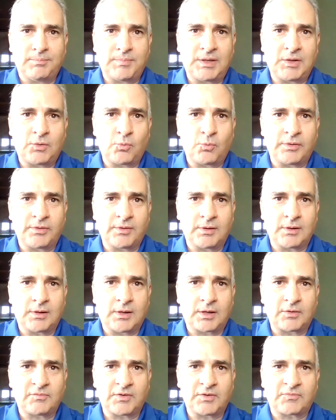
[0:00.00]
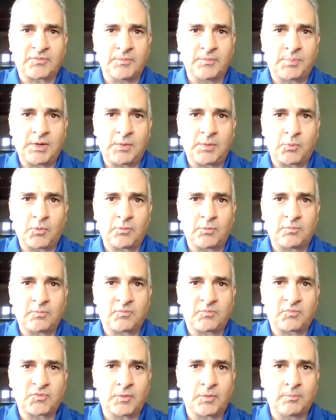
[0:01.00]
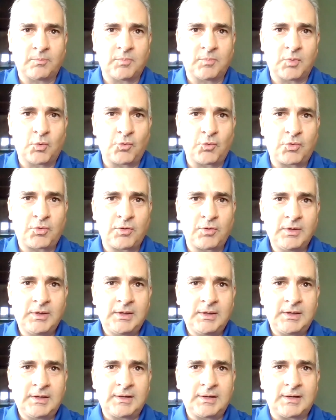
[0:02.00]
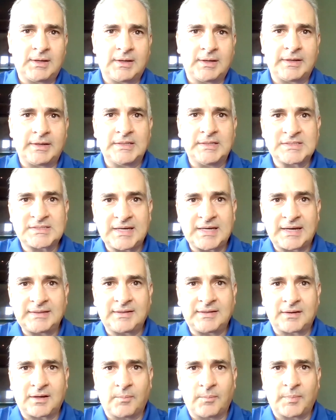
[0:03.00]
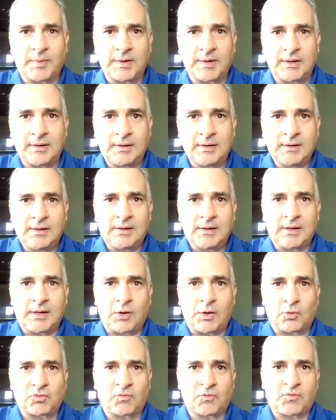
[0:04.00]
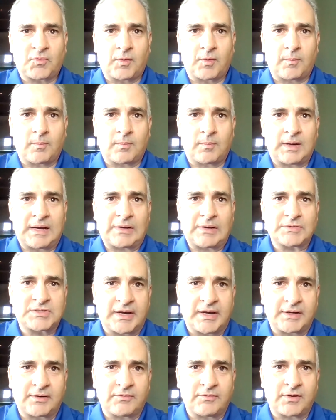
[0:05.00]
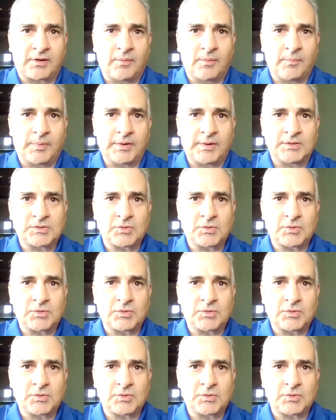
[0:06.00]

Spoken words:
meet with a lot of different people from both inside the company and also from outside of the company.